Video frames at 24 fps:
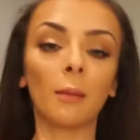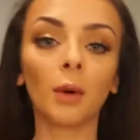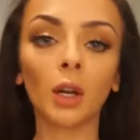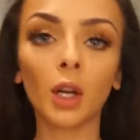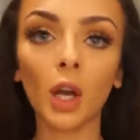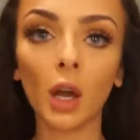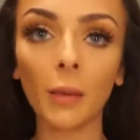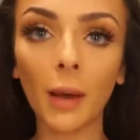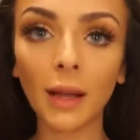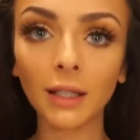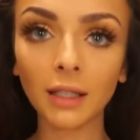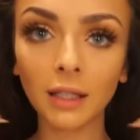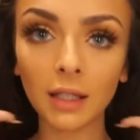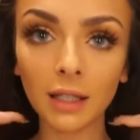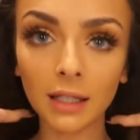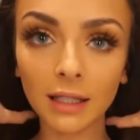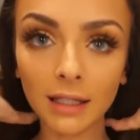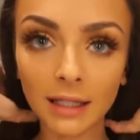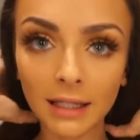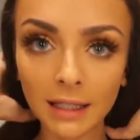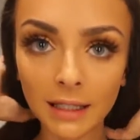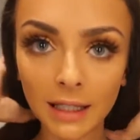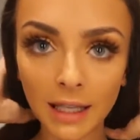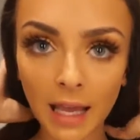I'm going to go back to the
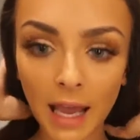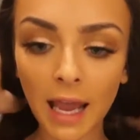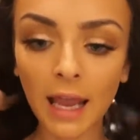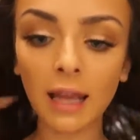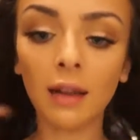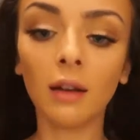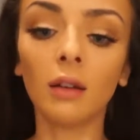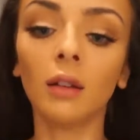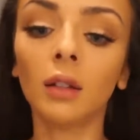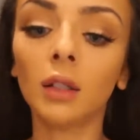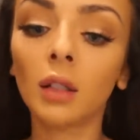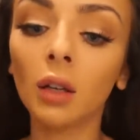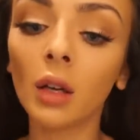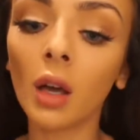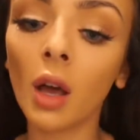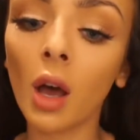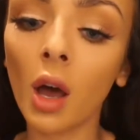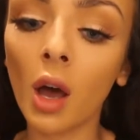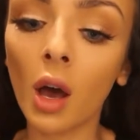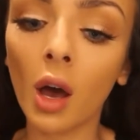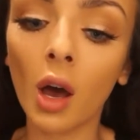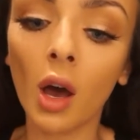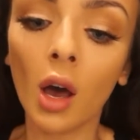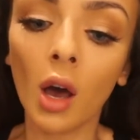skin.
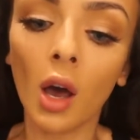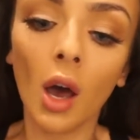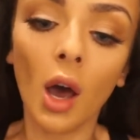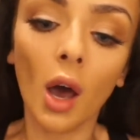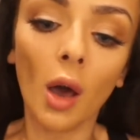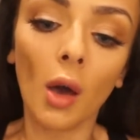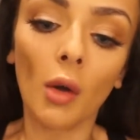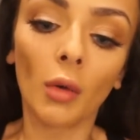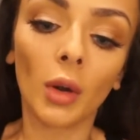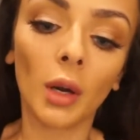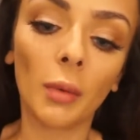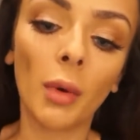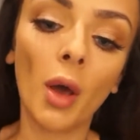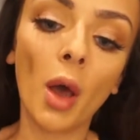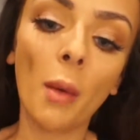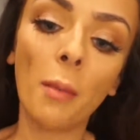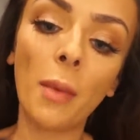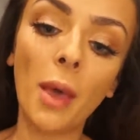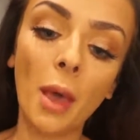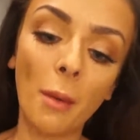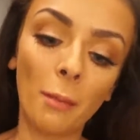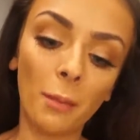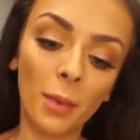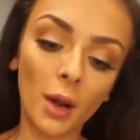I'm going to put a
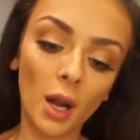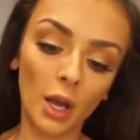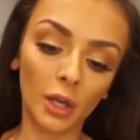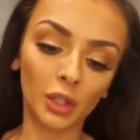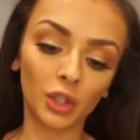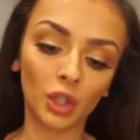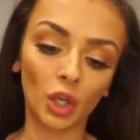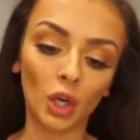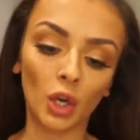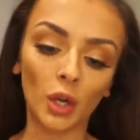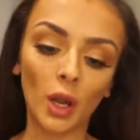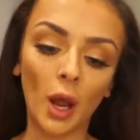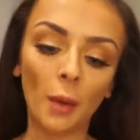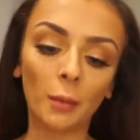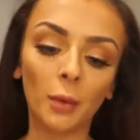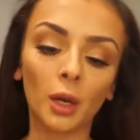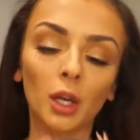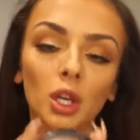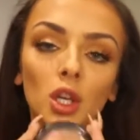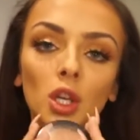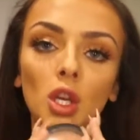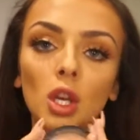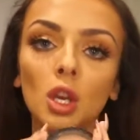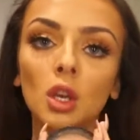bit of blush on. I'm
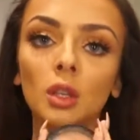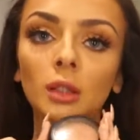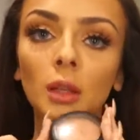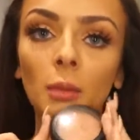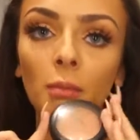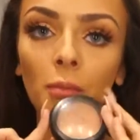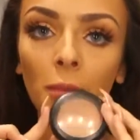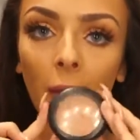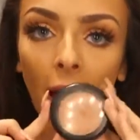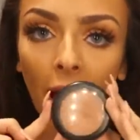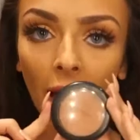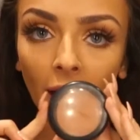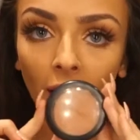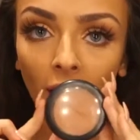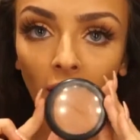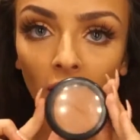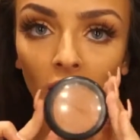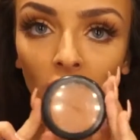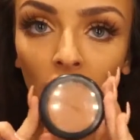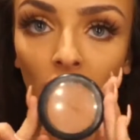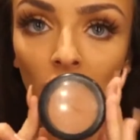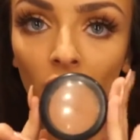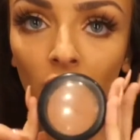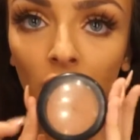going to use the MAC
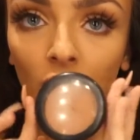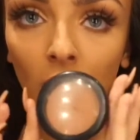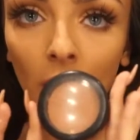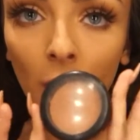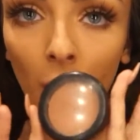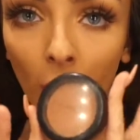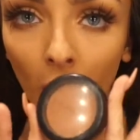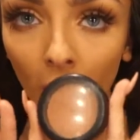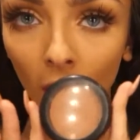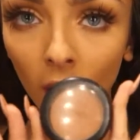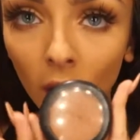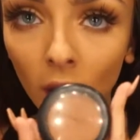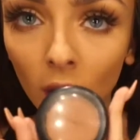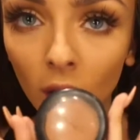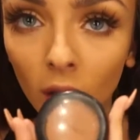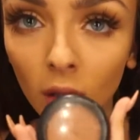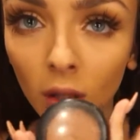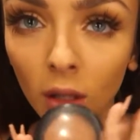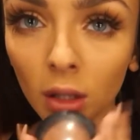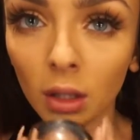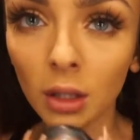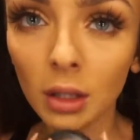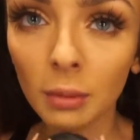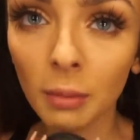Gingerly one,
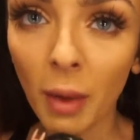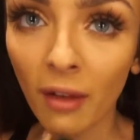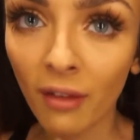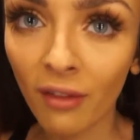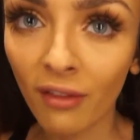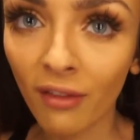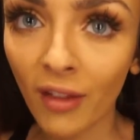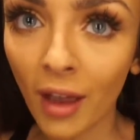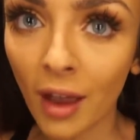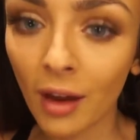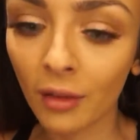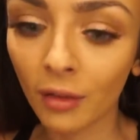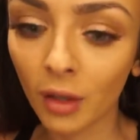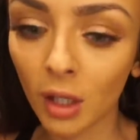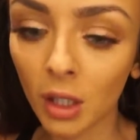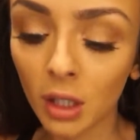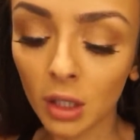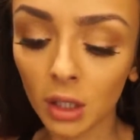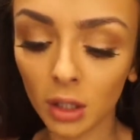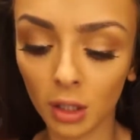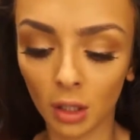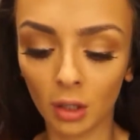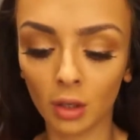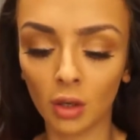my
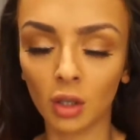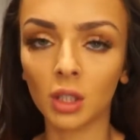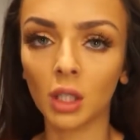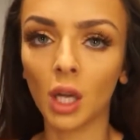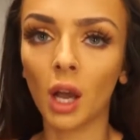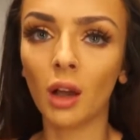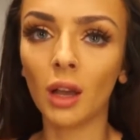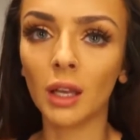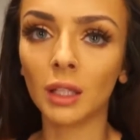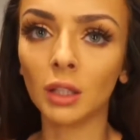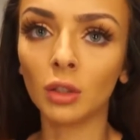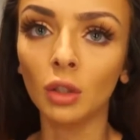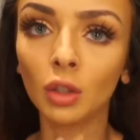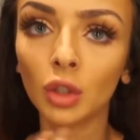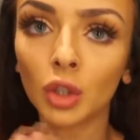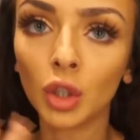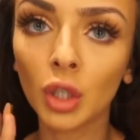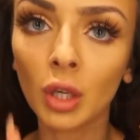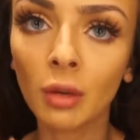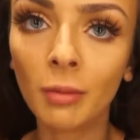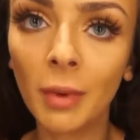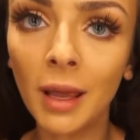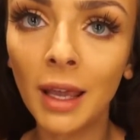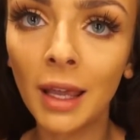favourite, because it's not
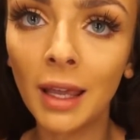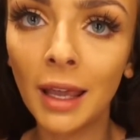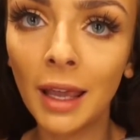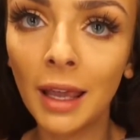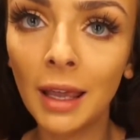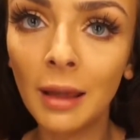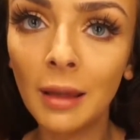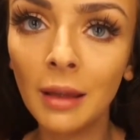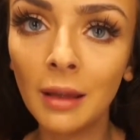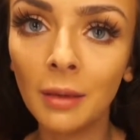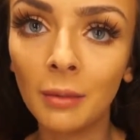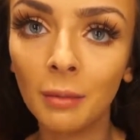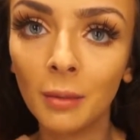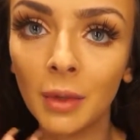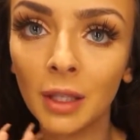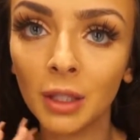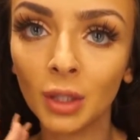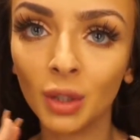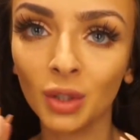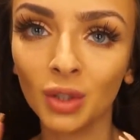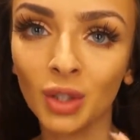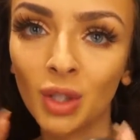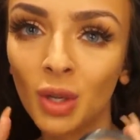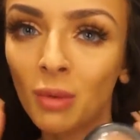too pinky, it's
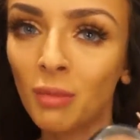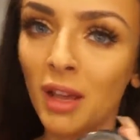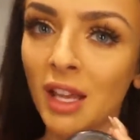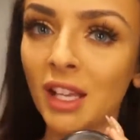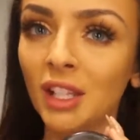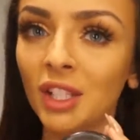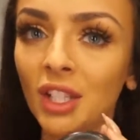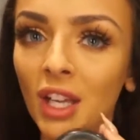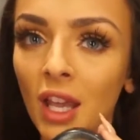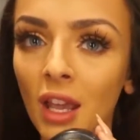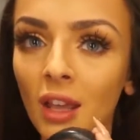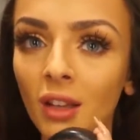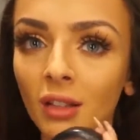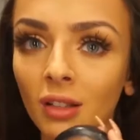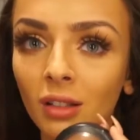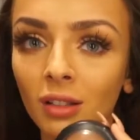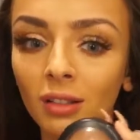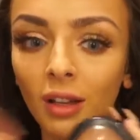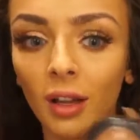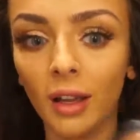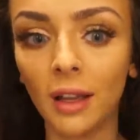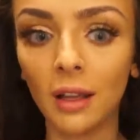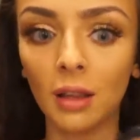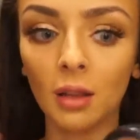not too peachy, it's
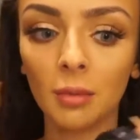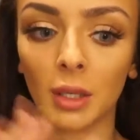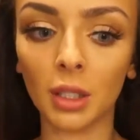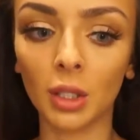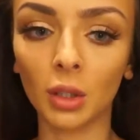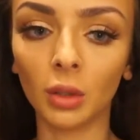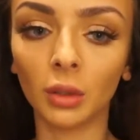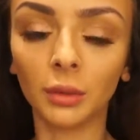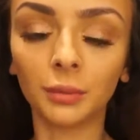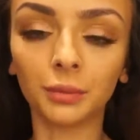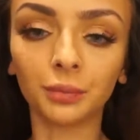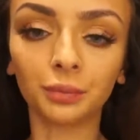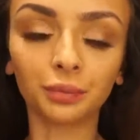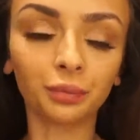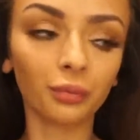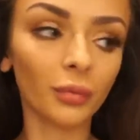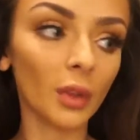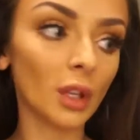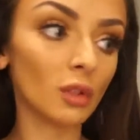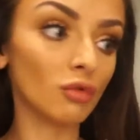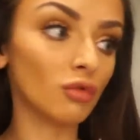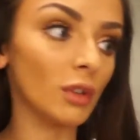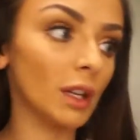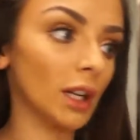just like in the middle.
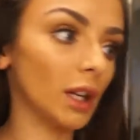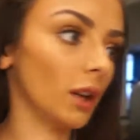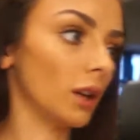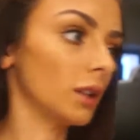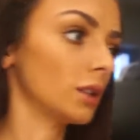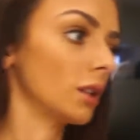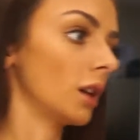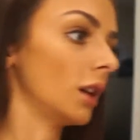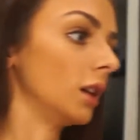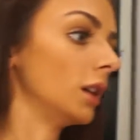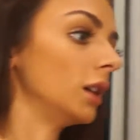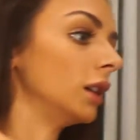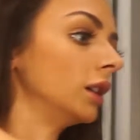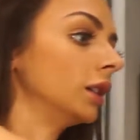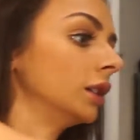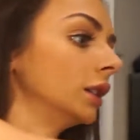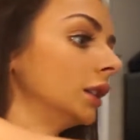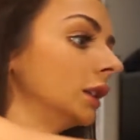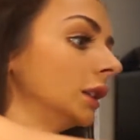It's a really nice colour.